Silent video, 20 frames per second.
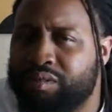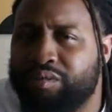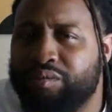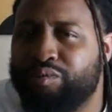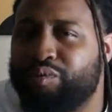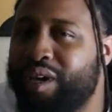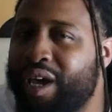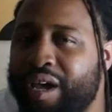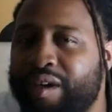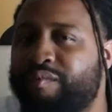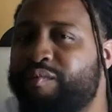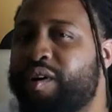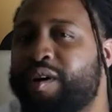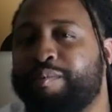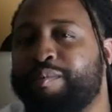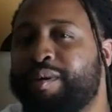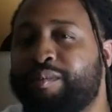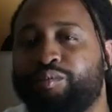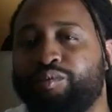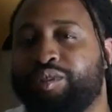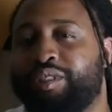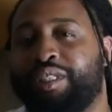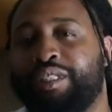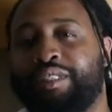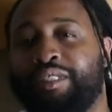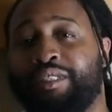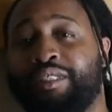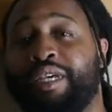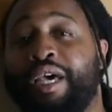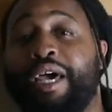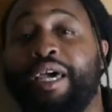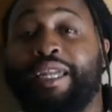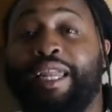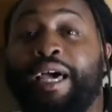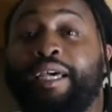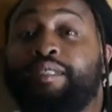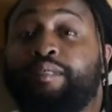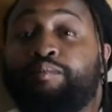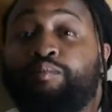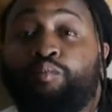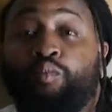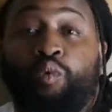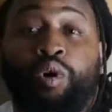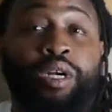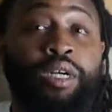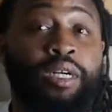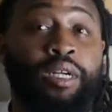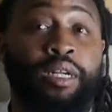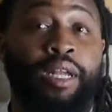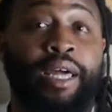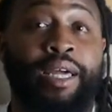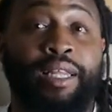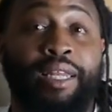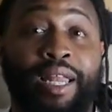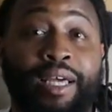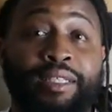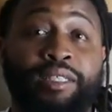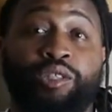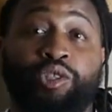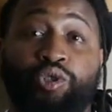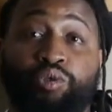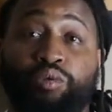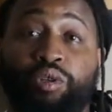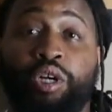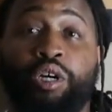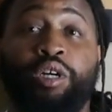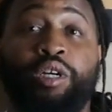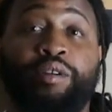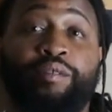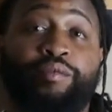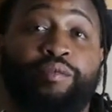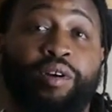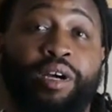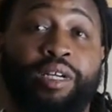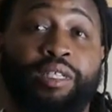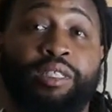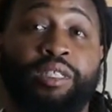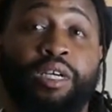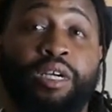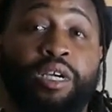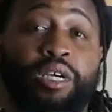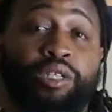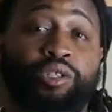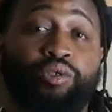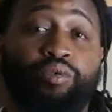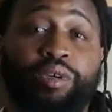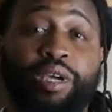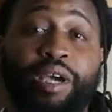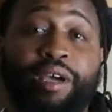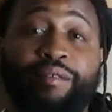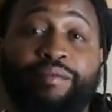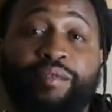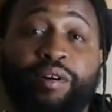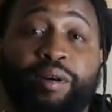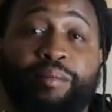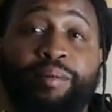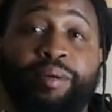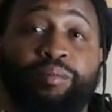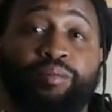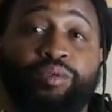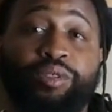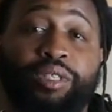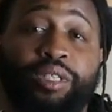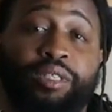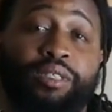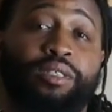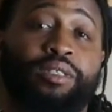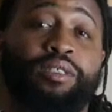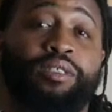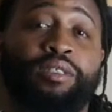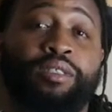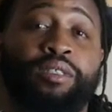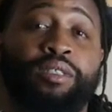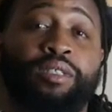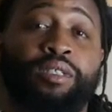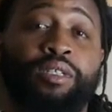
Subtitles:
You can't fuck people's sisters. That's one of the like lessons you learn in Fresh is you can't fuck people's sisters.